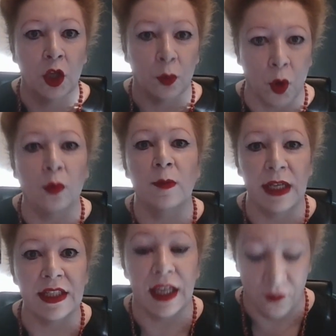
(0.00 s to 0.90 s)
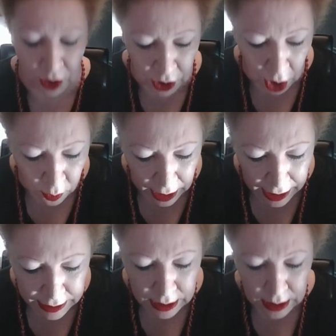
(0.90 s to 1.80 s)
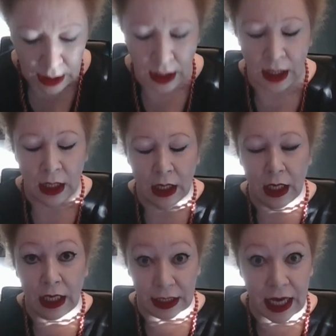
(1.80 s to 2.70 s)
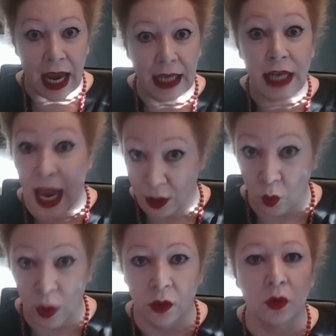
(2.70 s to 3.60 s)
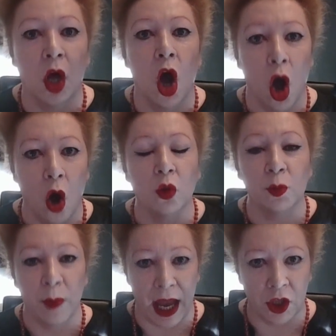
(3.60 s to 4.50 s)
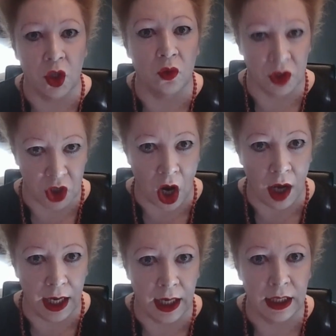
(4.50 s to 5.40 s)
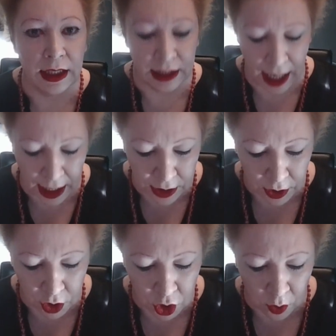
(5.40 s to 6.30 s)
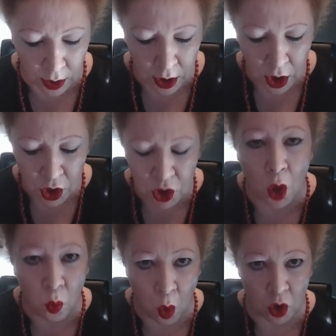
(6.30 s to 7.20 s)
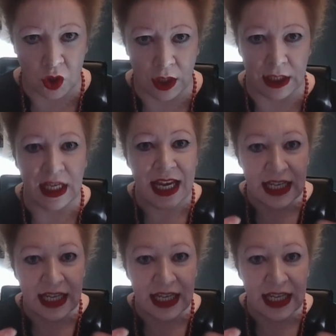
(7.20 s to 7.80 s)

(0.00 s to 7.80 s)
The problem is if you go late, it can and will hold back your entire candidature. So watch this.